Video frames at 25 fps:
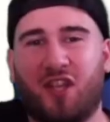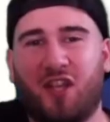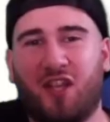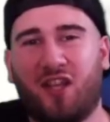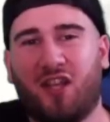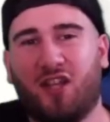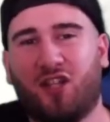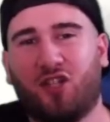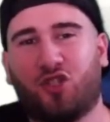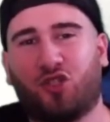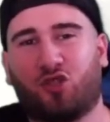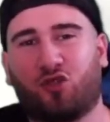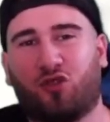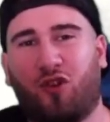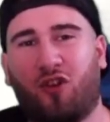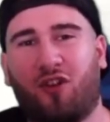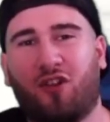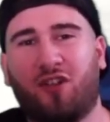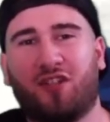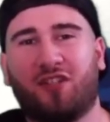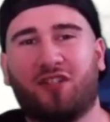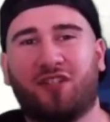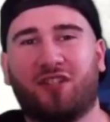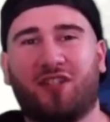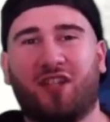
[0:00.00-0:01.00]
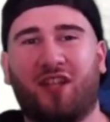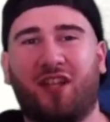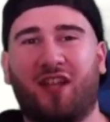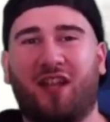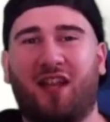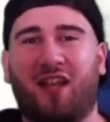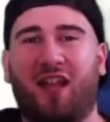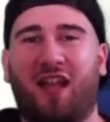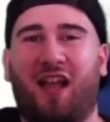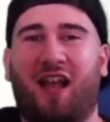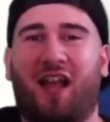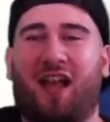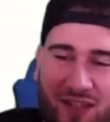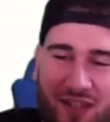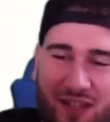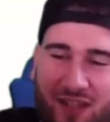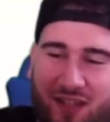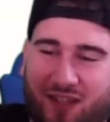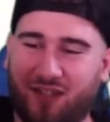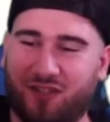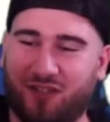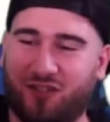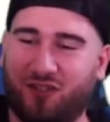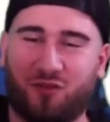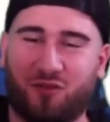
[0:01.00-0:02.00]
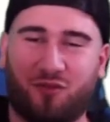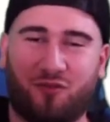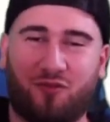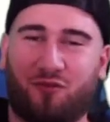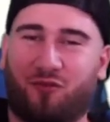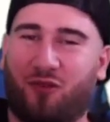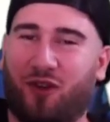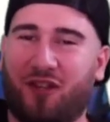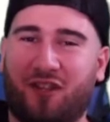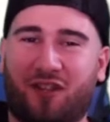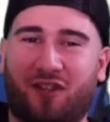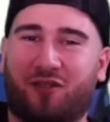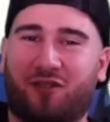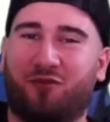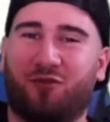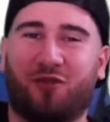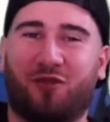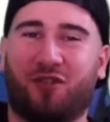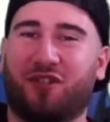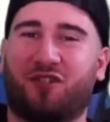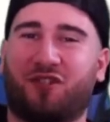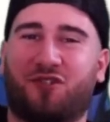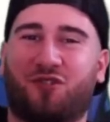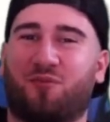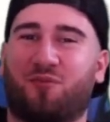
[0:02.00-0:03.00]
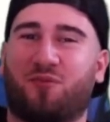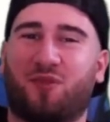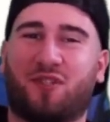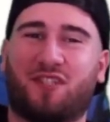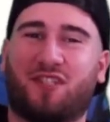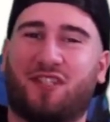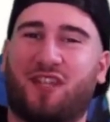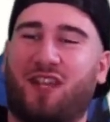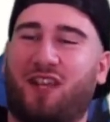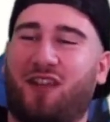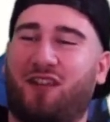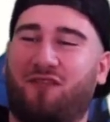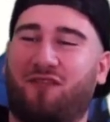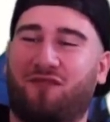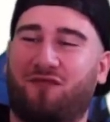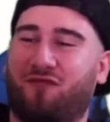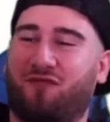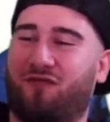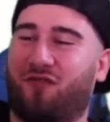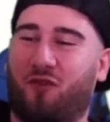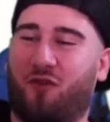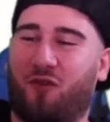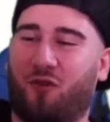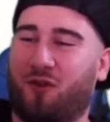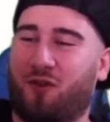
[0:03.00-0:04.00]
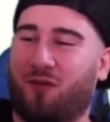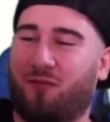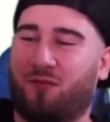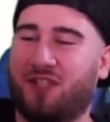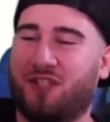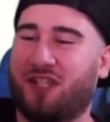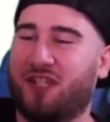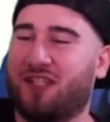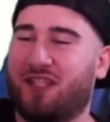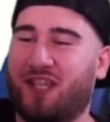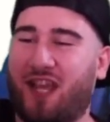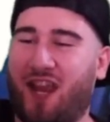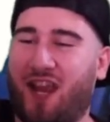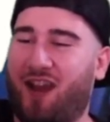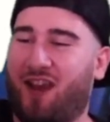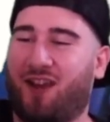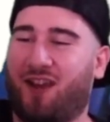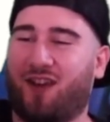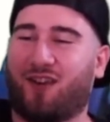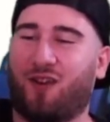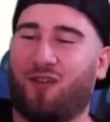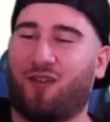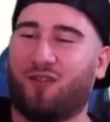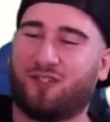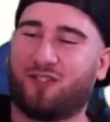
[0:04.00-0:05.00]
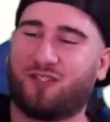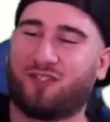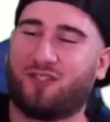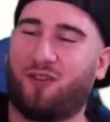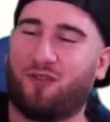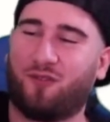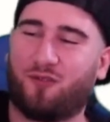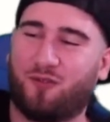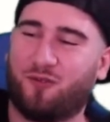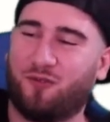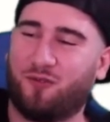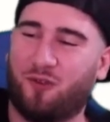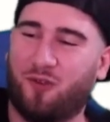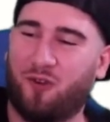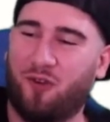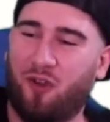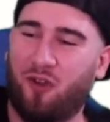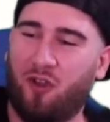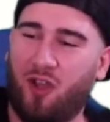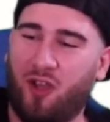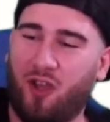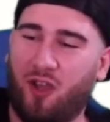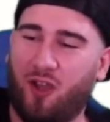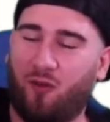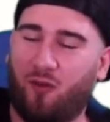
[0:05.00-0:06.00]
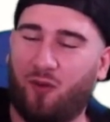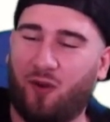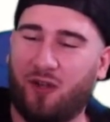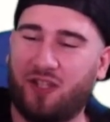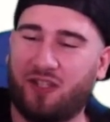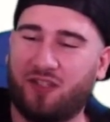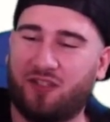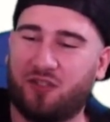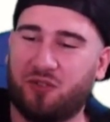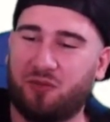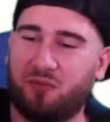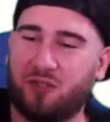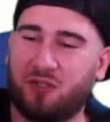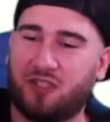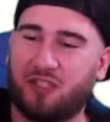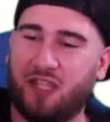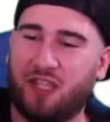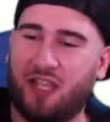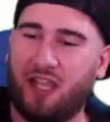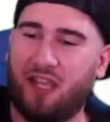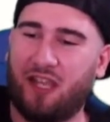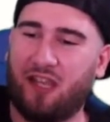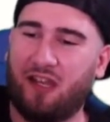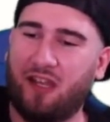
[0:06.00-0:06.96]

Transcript: Trunks has one of the coolest Super Saiyan forms. His hair goes so cool when he's Super Saiyan.